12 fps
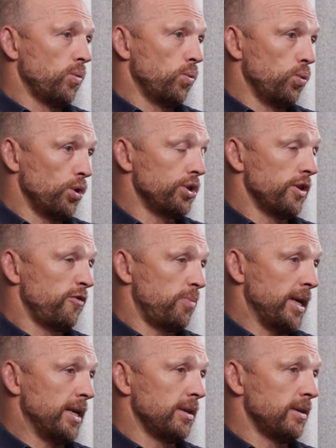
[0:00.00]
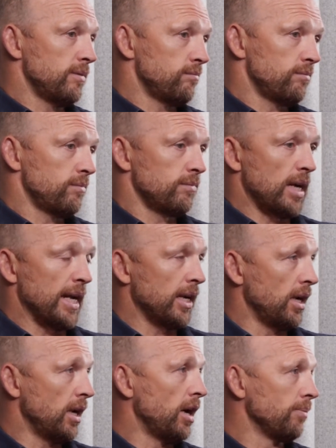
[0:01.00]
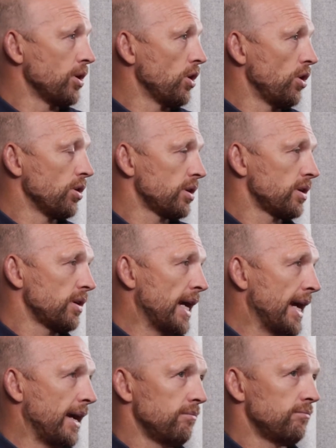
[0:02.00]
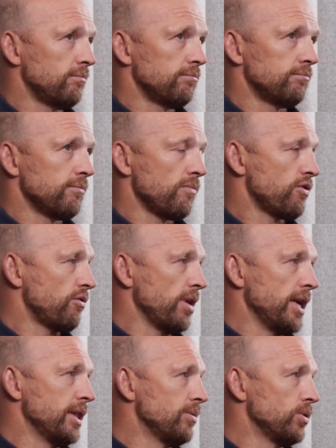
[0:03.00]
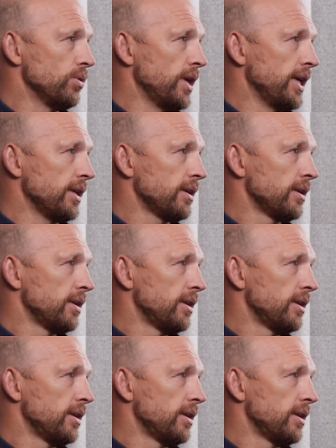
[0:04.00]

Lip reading: would have been an alarm clock at 3 a.m.